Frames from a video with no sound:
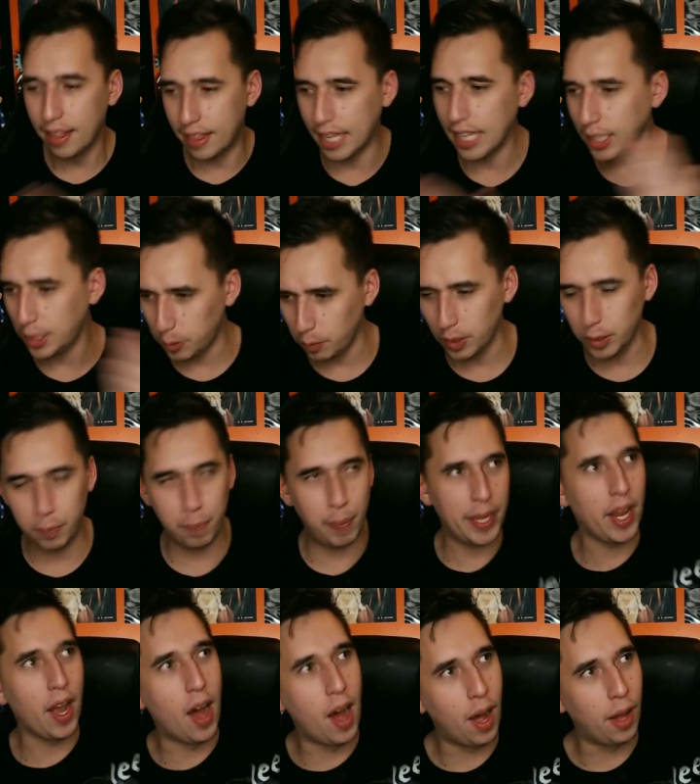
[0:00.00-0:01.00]
This was
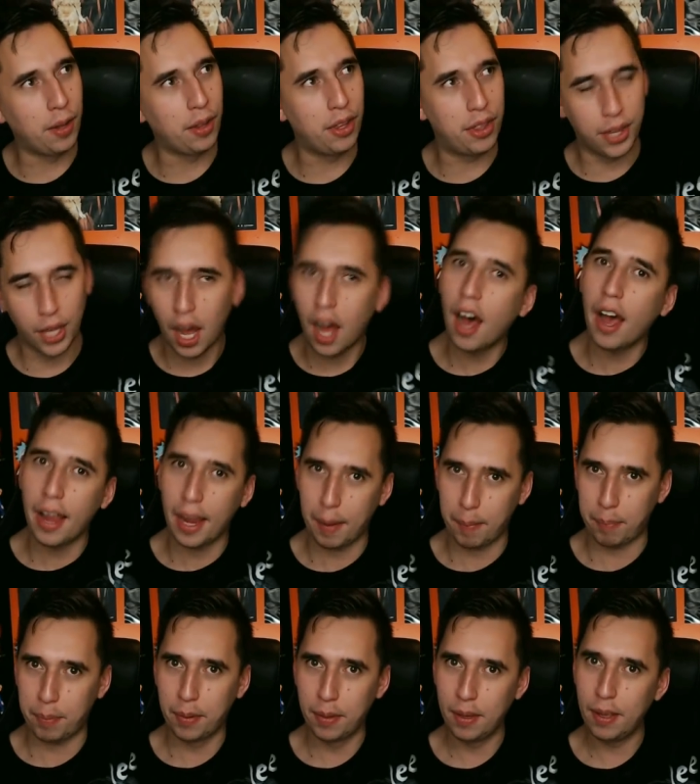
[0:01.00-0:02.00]
beyond the
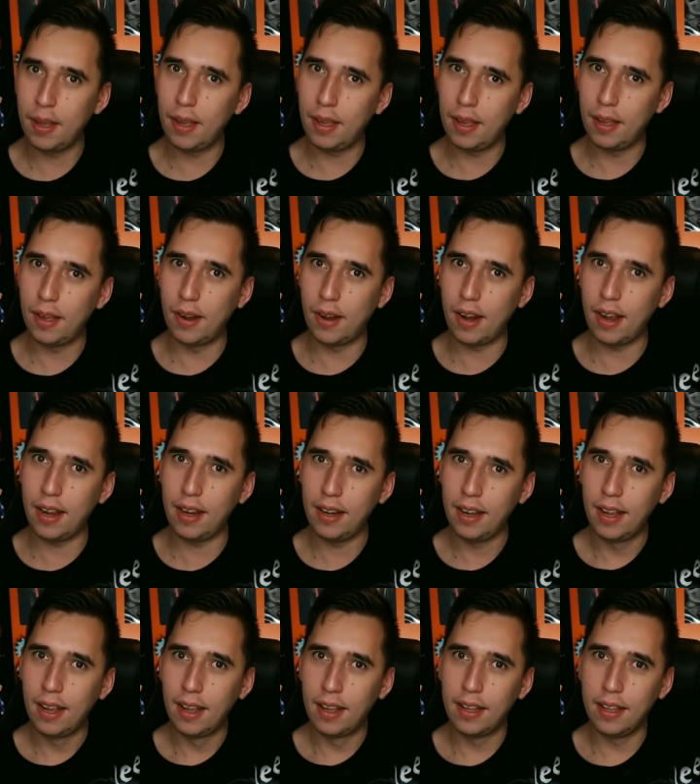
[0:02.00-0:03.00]
hype,
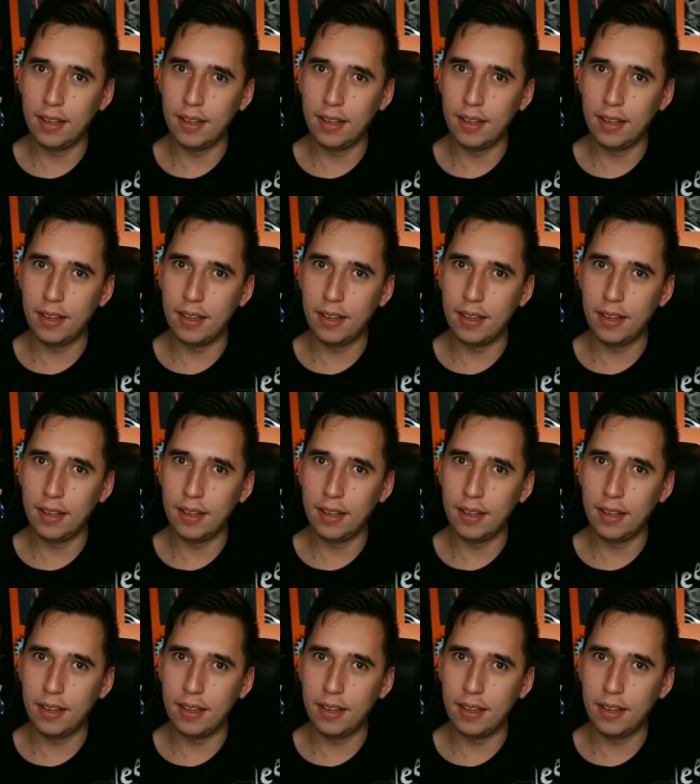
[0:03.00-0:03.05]
alright?